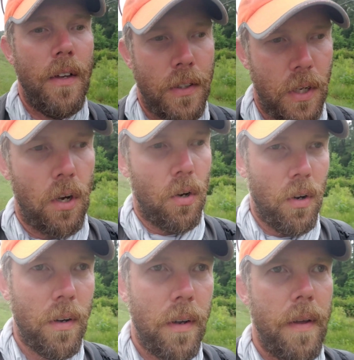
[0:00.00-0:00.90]
So,
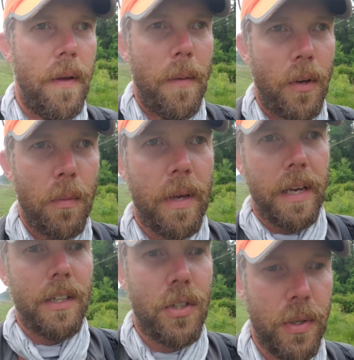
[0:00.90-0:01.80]
gonna be
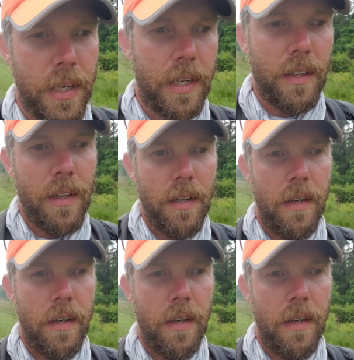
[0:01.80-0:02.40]
entering